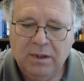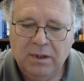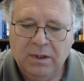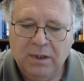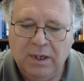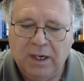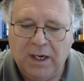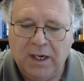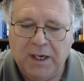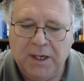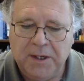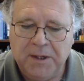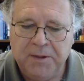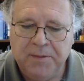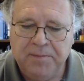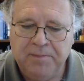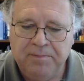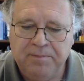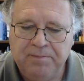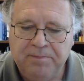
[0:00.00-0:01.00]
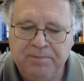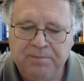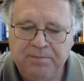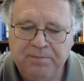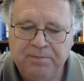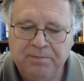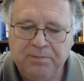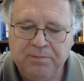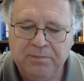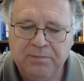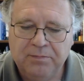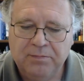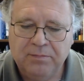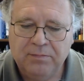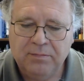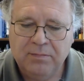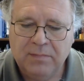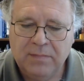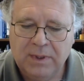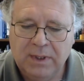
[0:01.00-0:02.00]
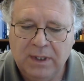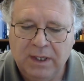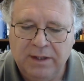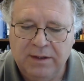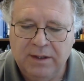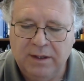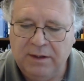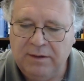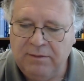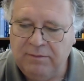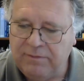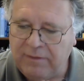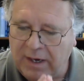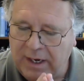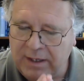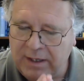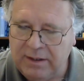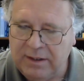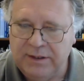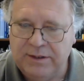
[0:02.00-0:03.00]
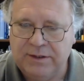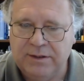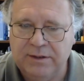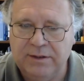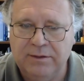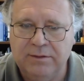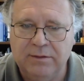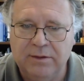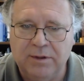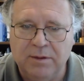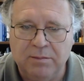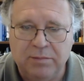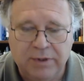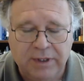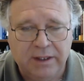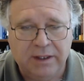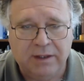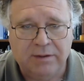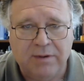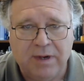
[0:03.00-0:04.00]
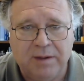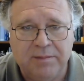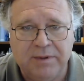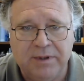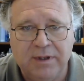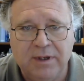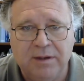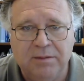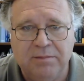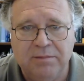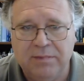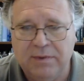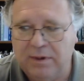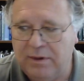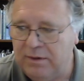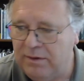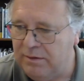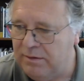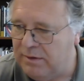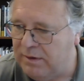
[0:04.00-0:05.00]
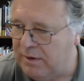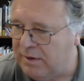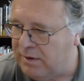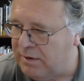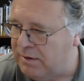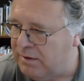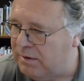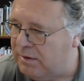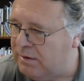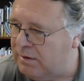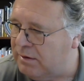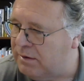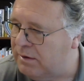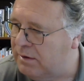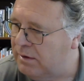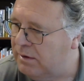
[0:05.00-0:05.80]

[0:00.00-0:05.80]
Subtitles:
And then finally, to completely wrap it up, there